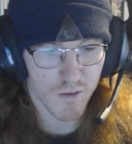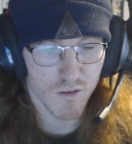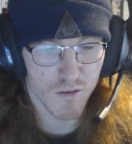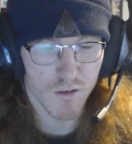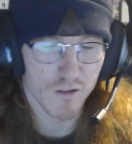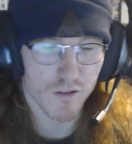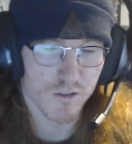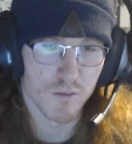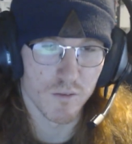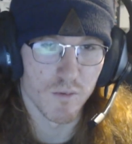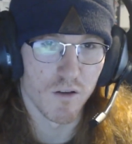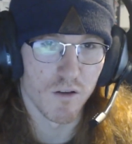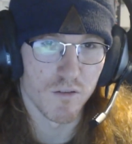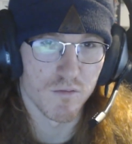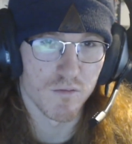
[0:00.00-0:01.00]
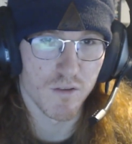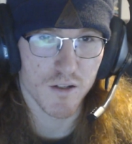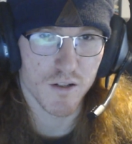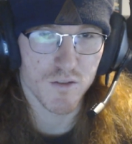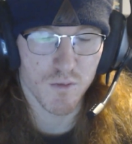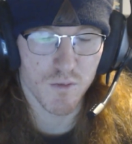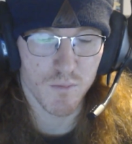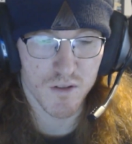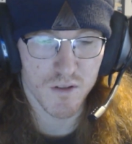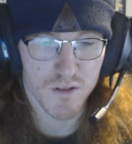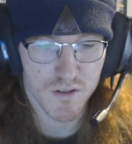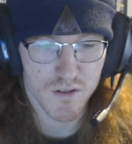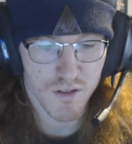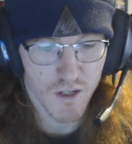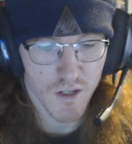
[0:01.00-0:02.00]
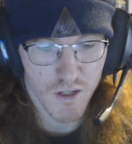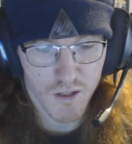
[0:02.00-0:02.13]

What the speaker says: any long-term health effects from this.